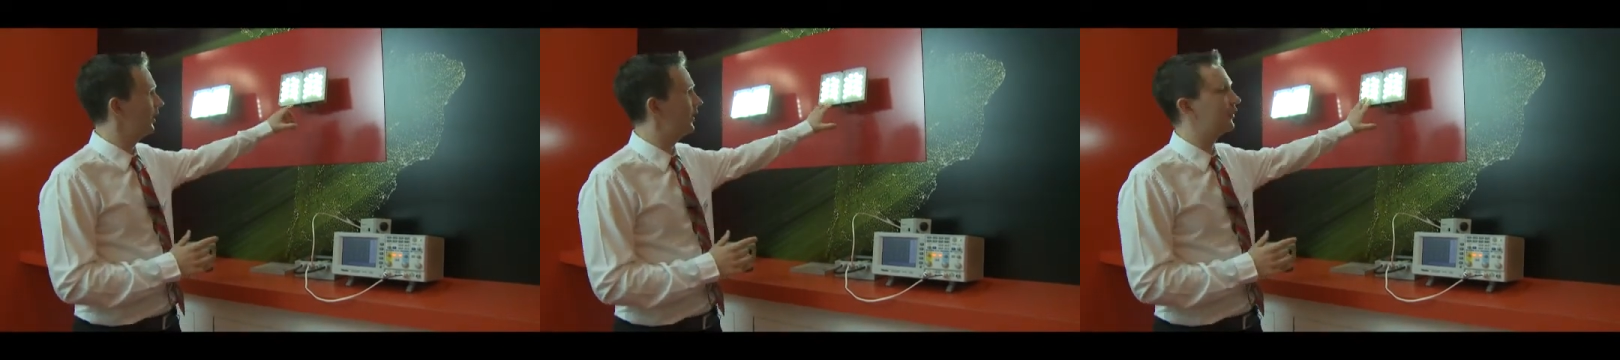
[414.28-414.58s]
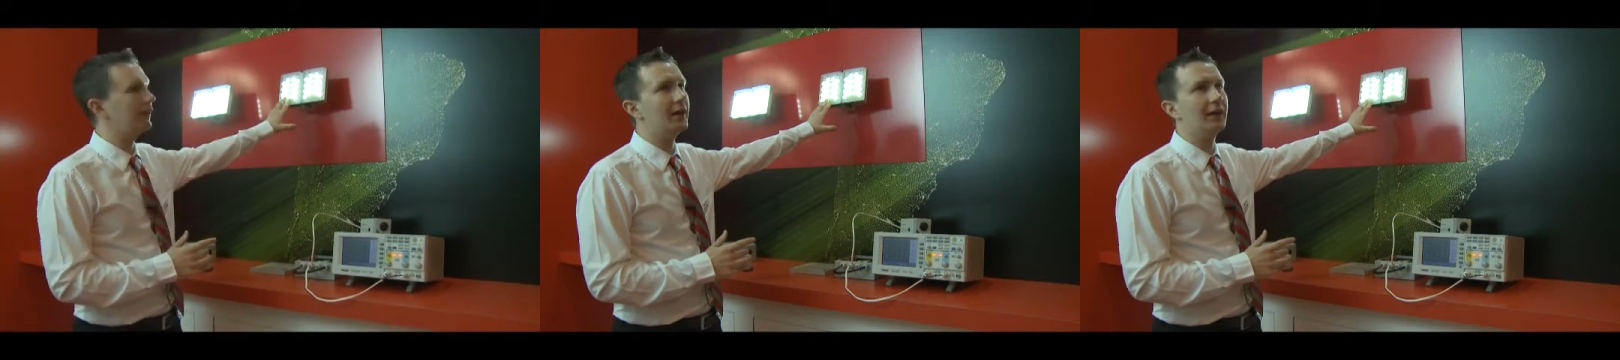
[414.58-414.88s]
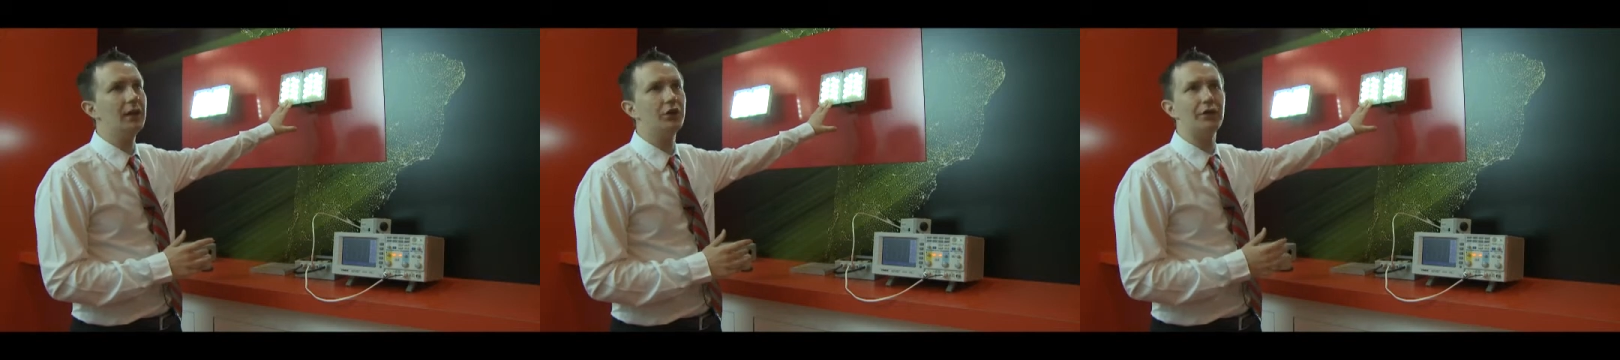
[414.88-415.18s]
This light
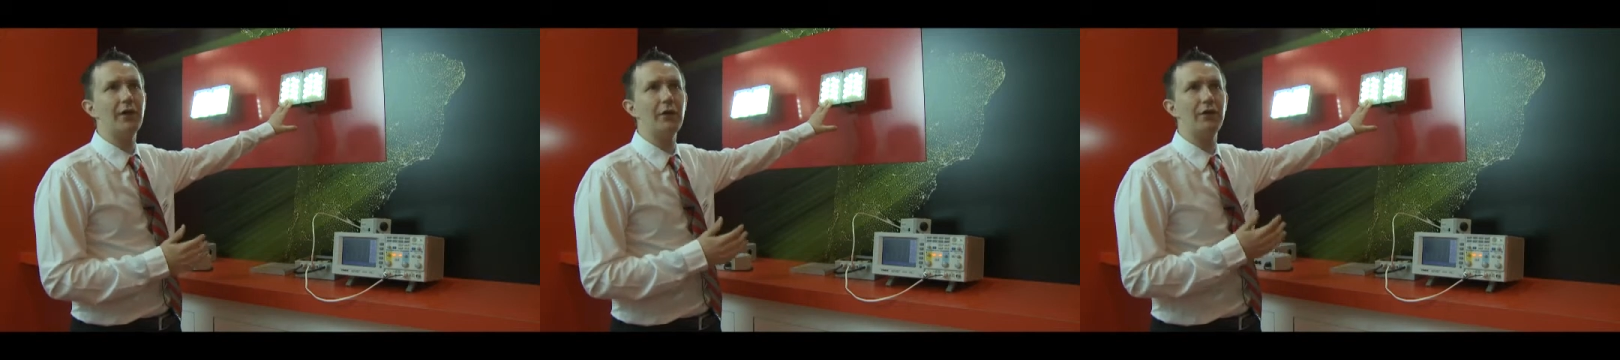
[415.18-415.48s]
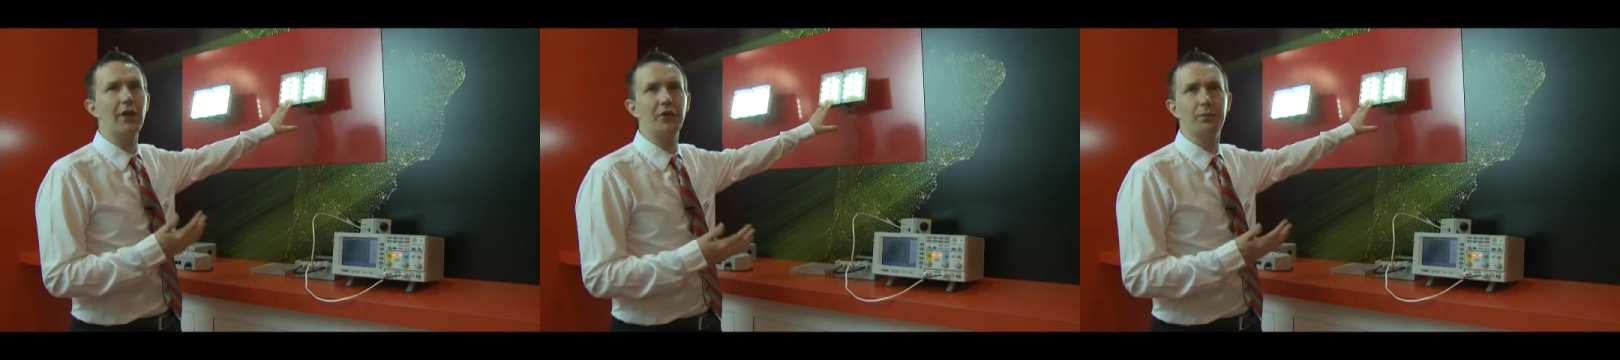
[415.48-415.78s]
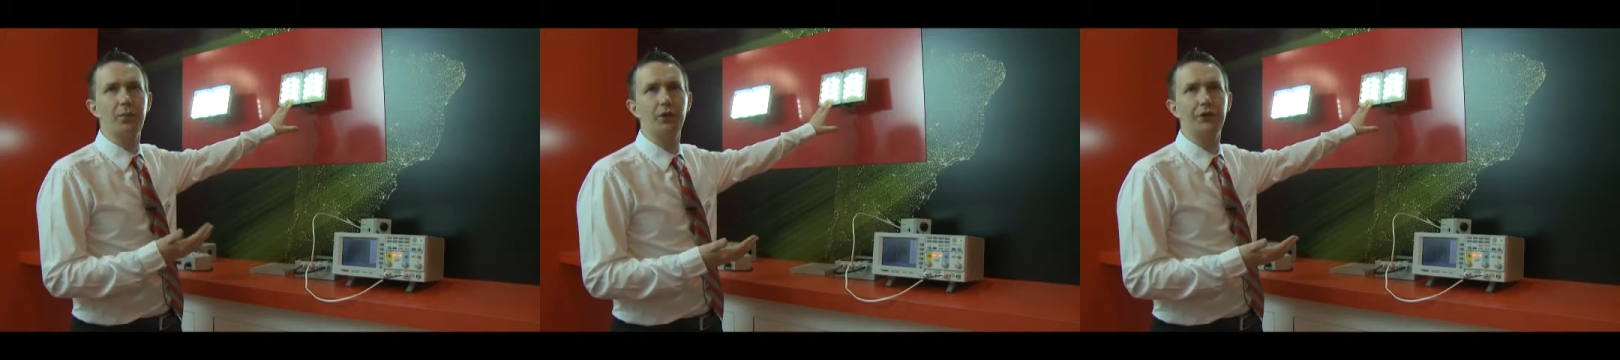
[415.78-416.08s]
here is a very
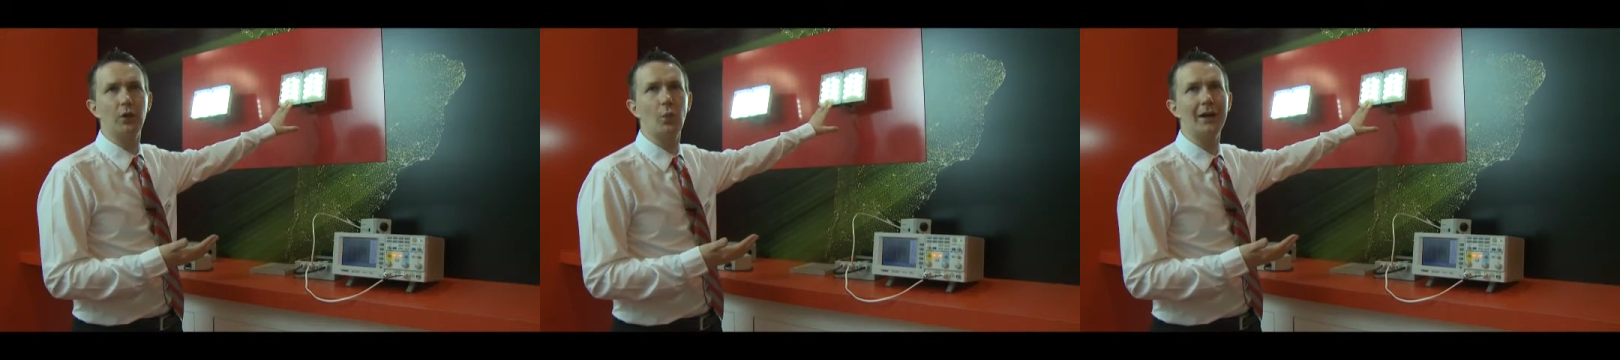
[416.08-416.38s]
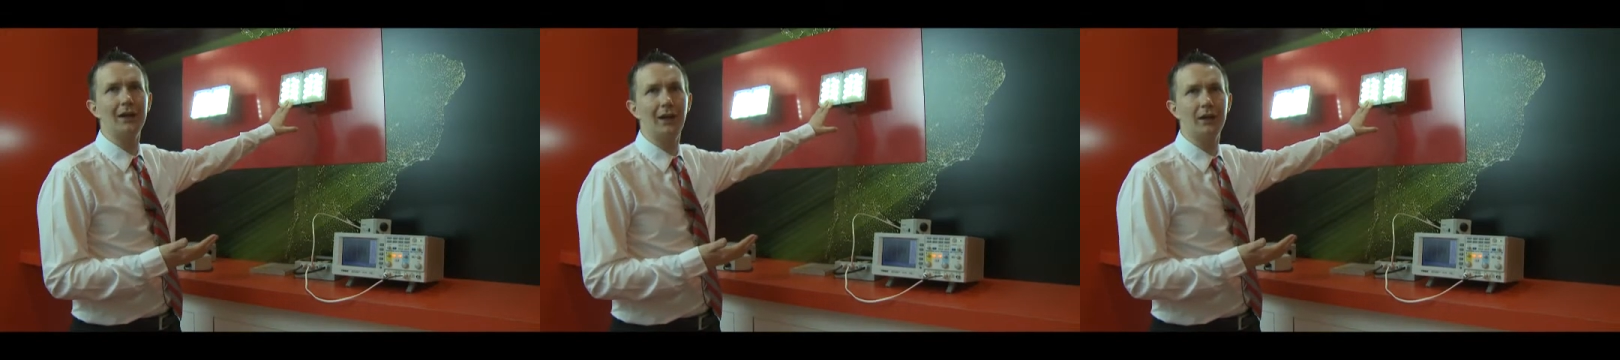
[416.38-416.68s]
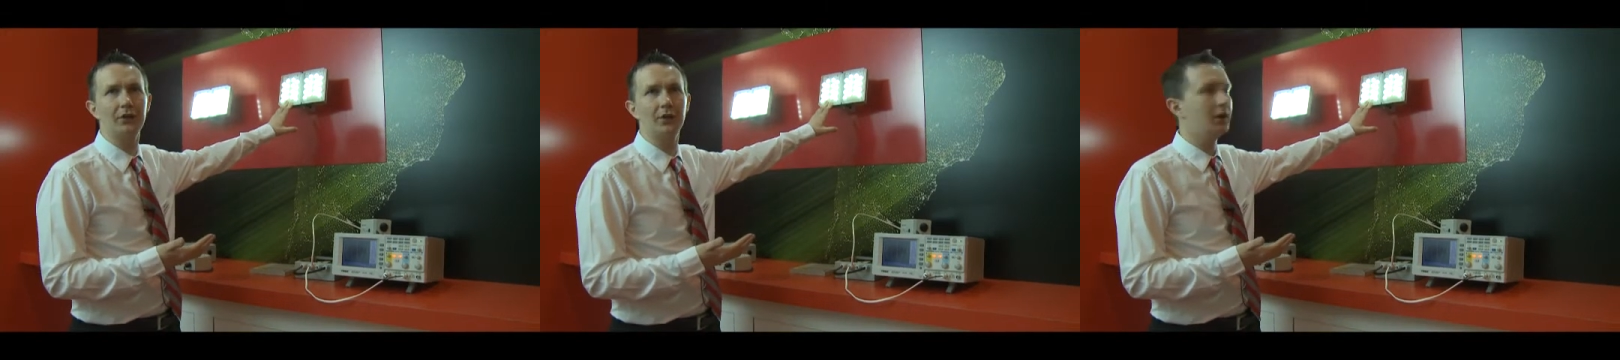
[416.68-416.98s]
fast pulsing white
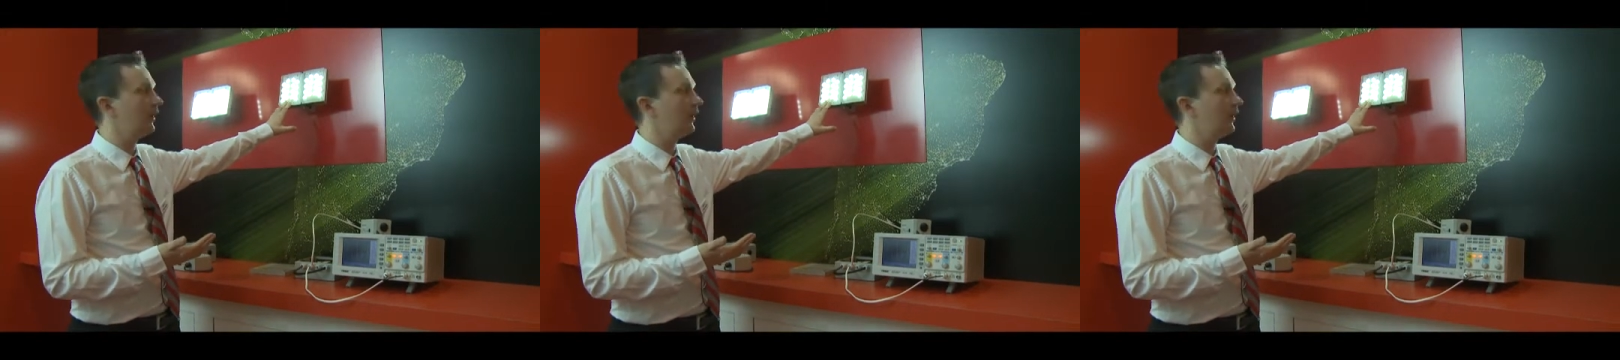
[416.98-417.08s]
light.